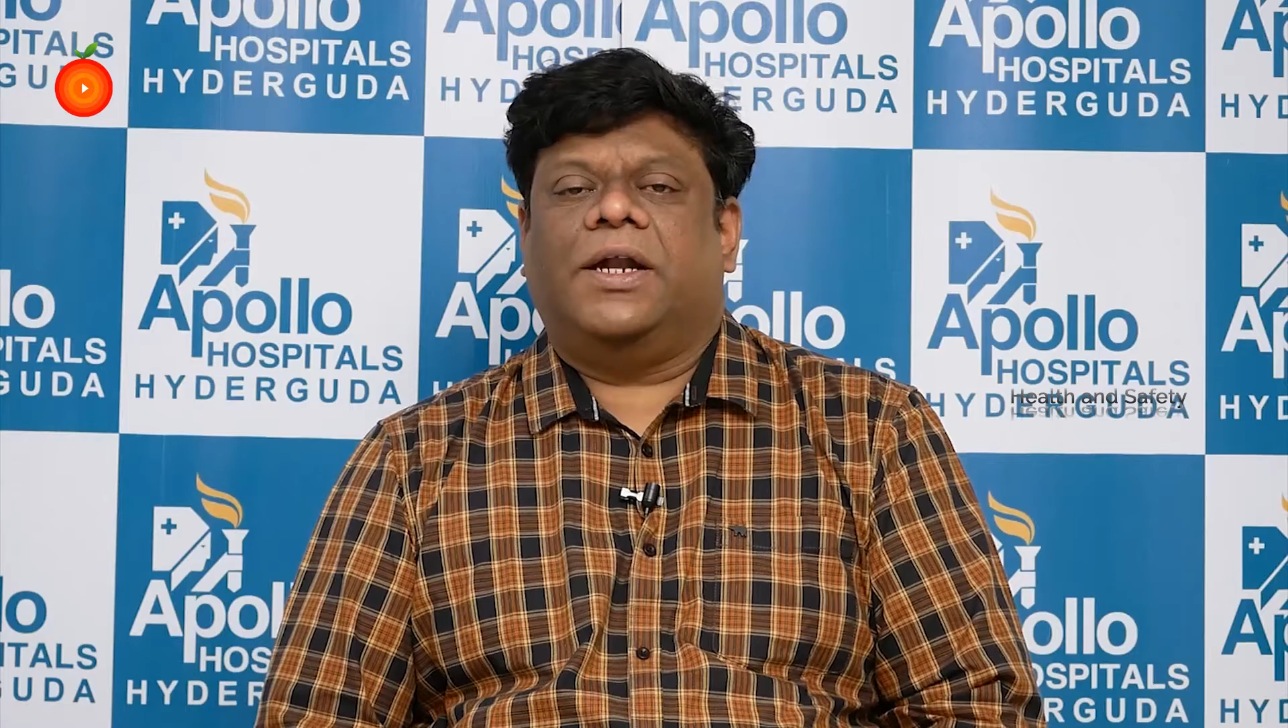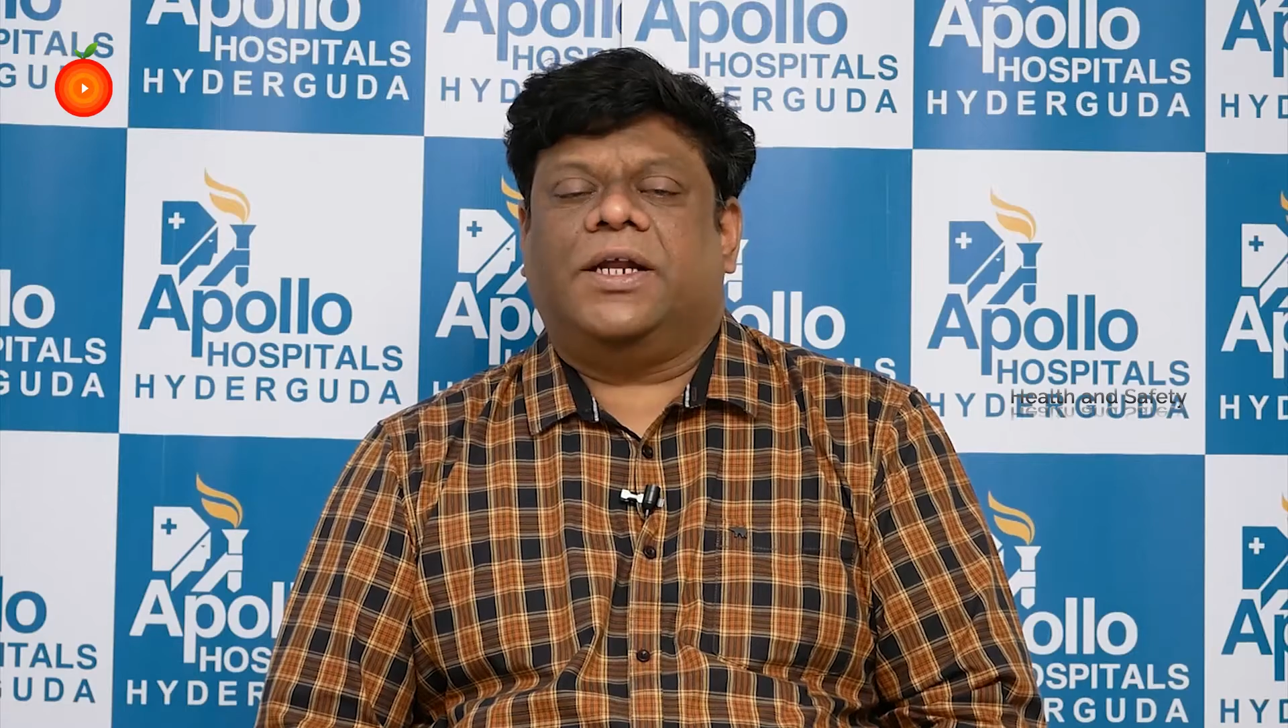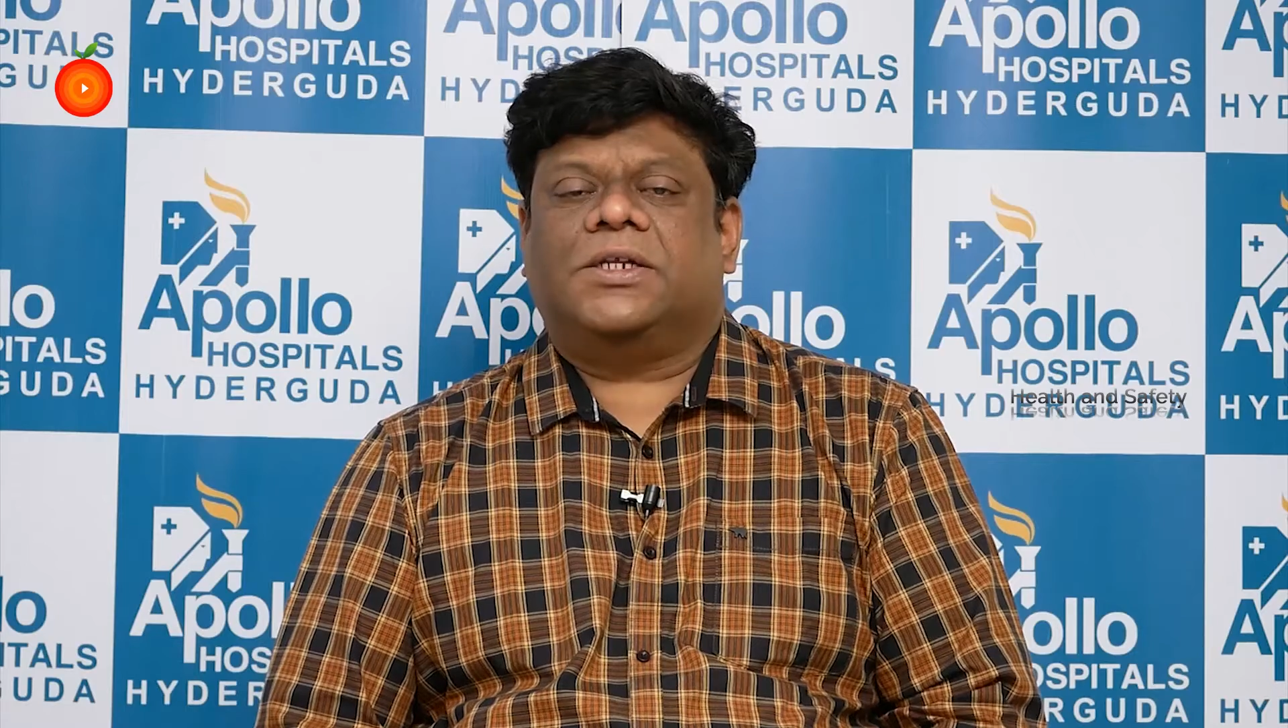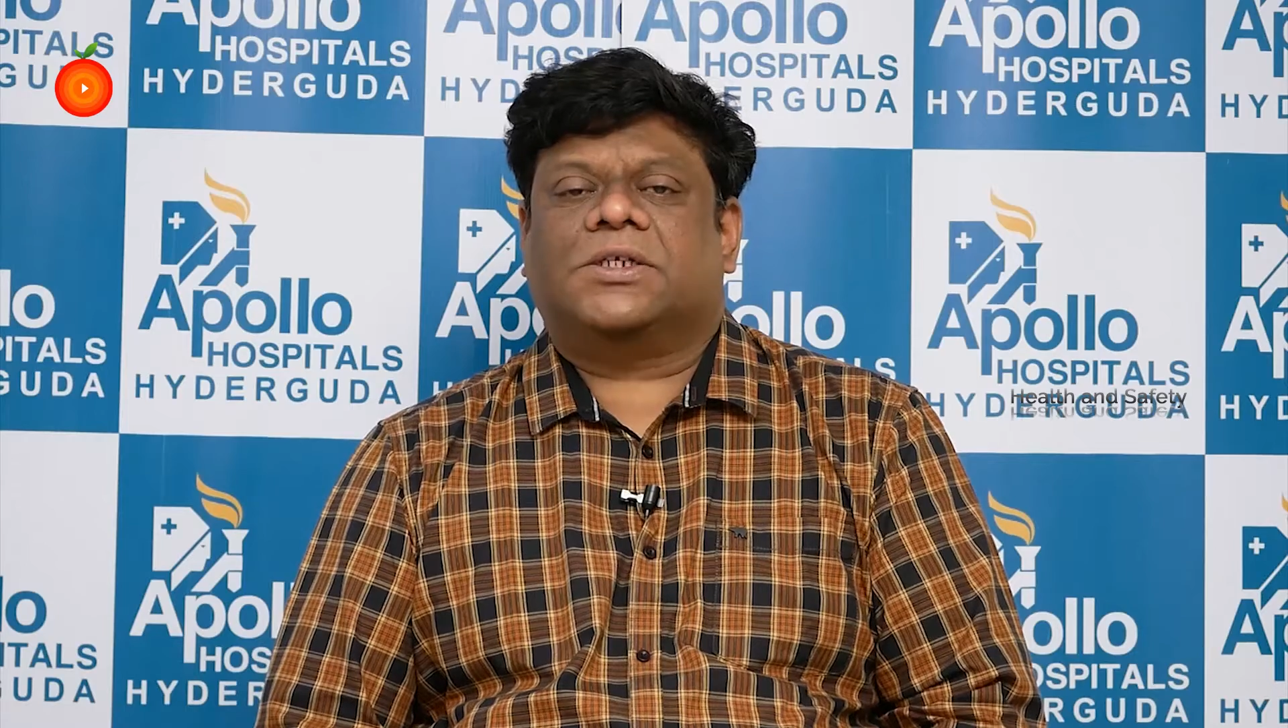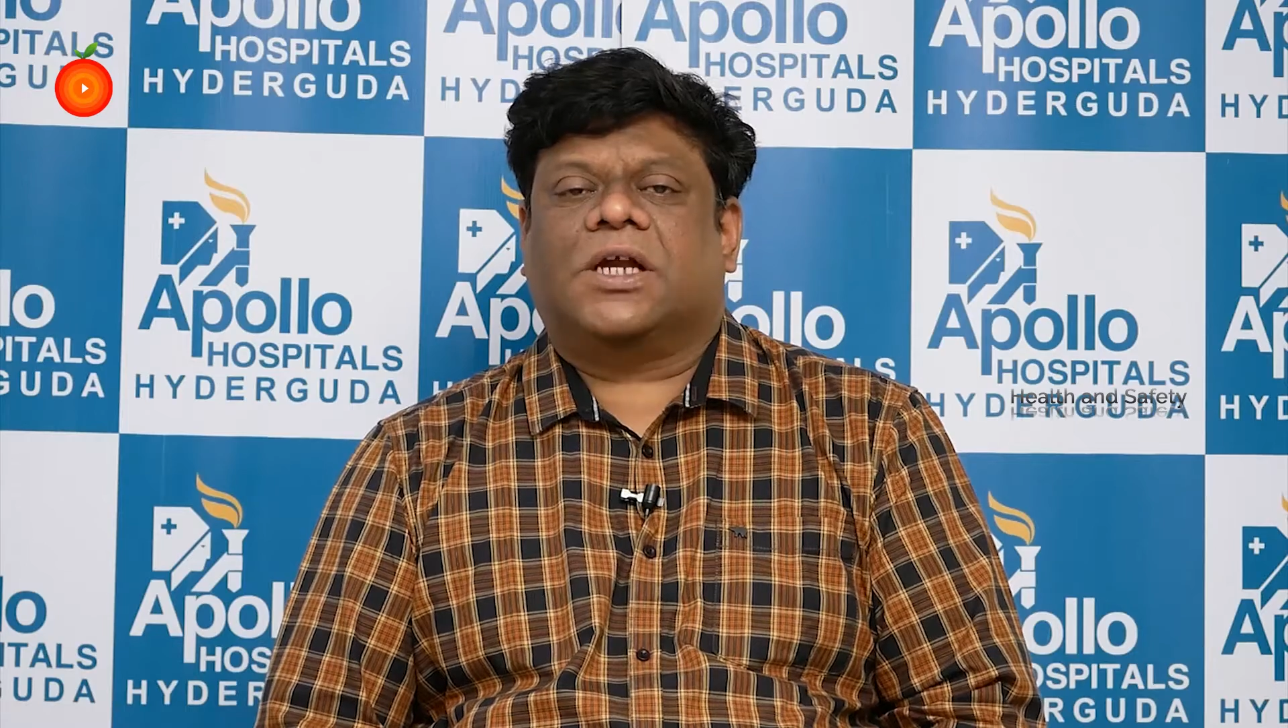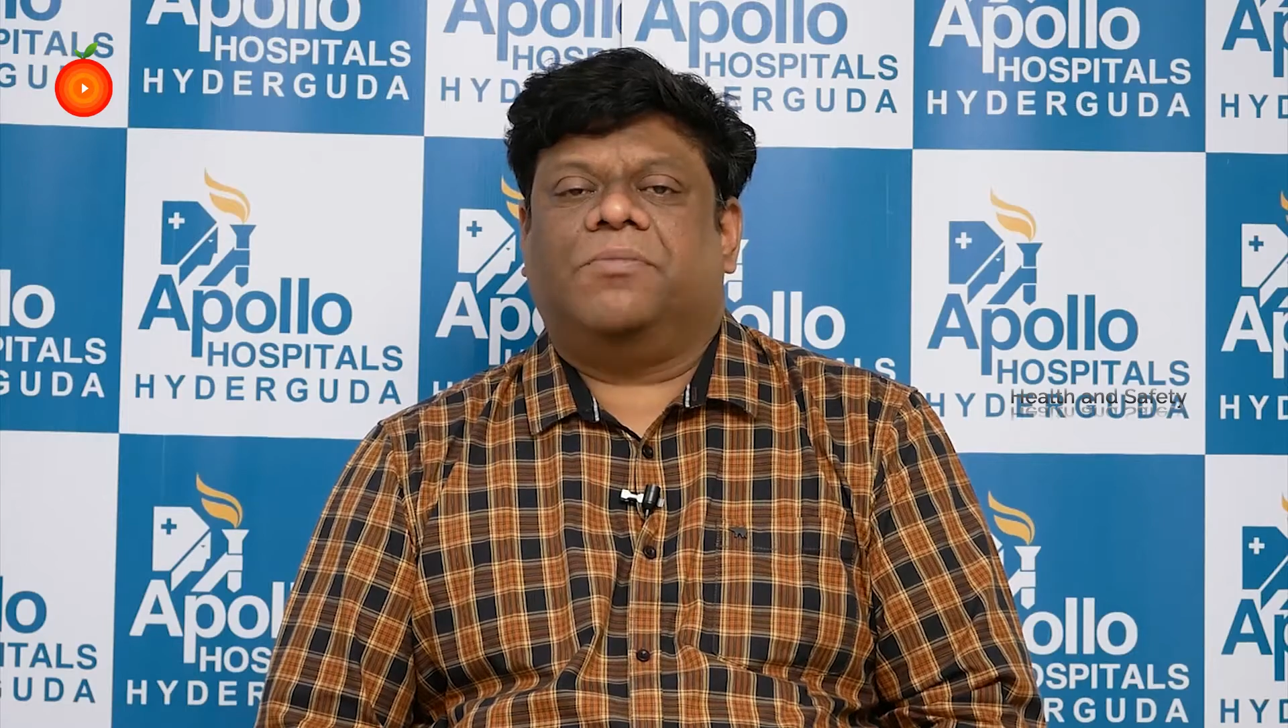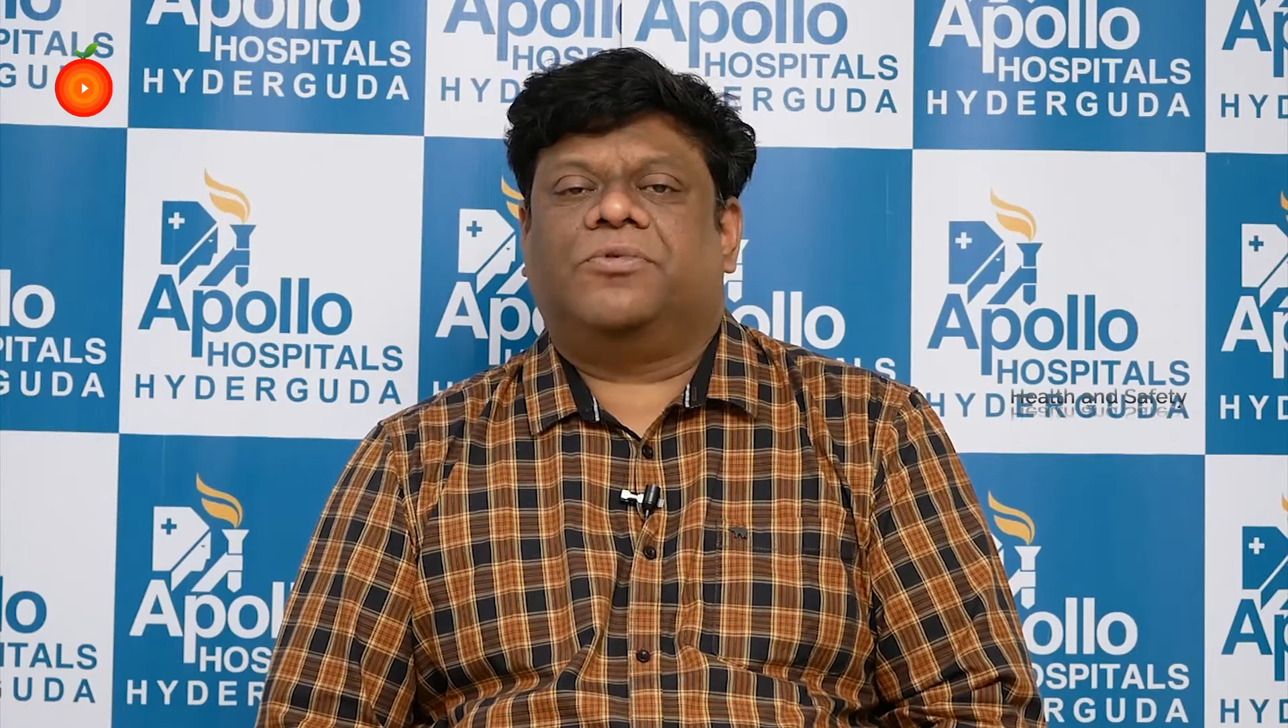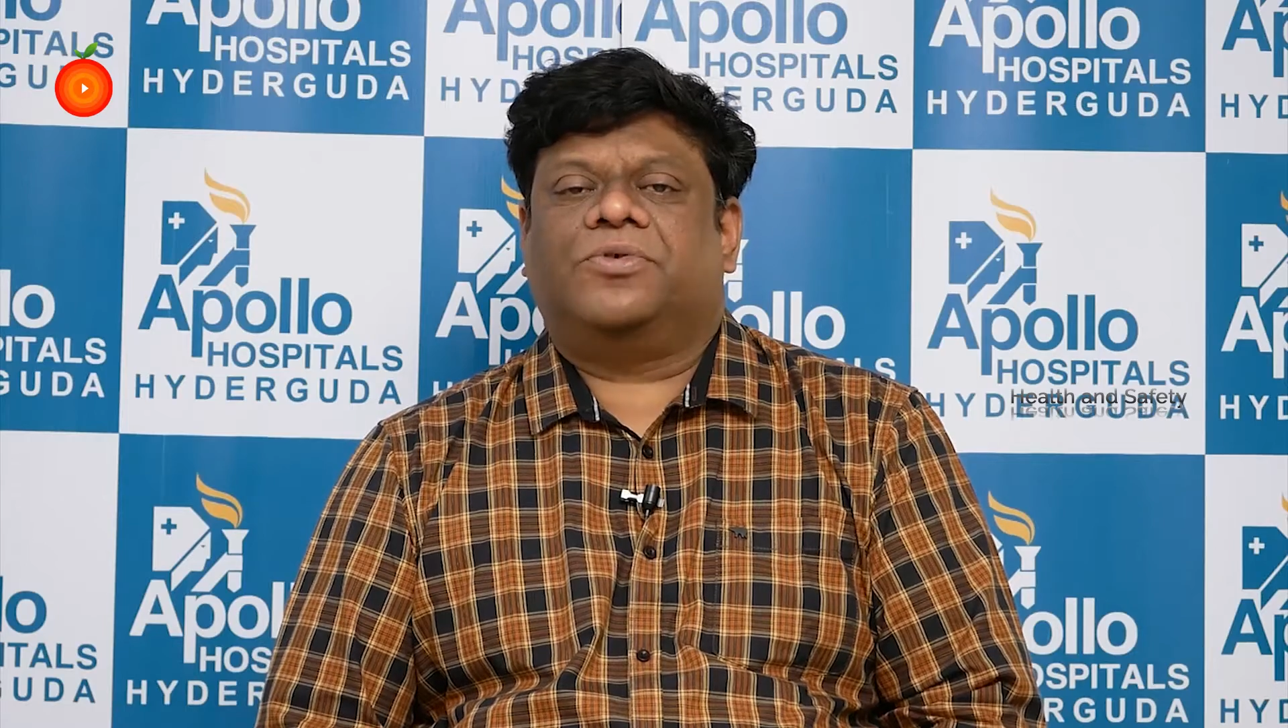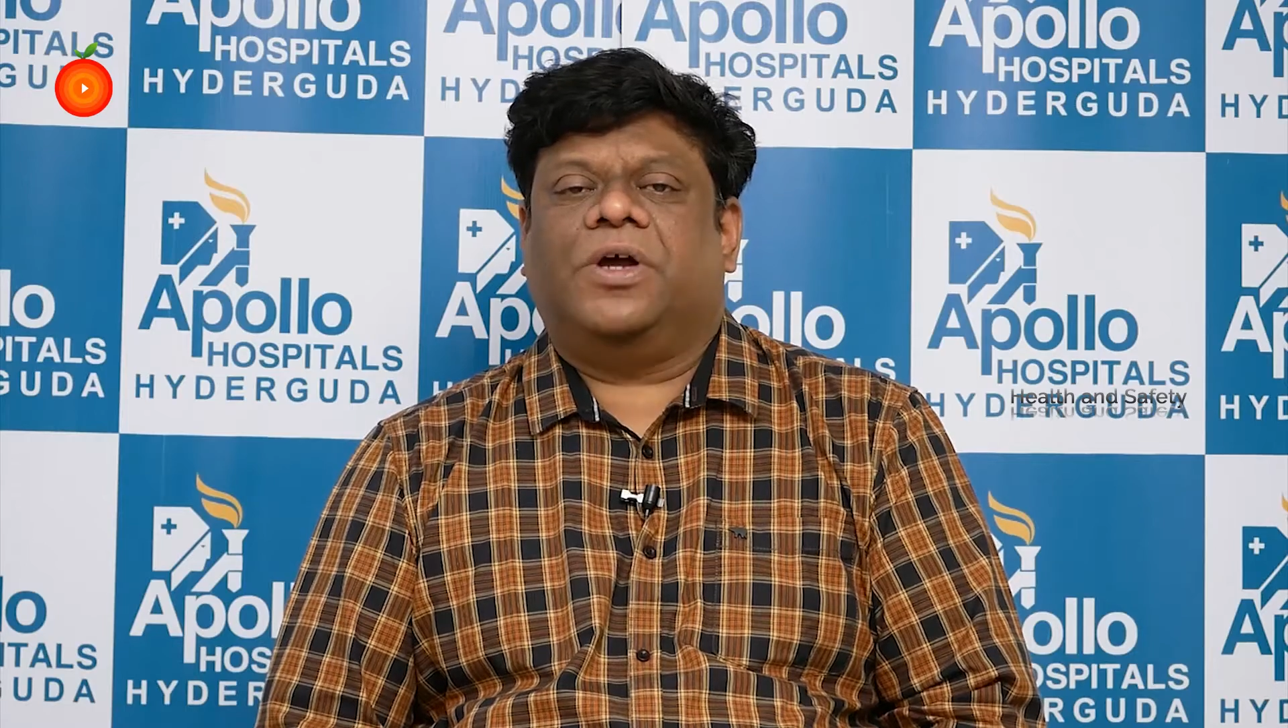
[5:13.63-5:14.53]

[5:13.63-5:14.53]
addicts come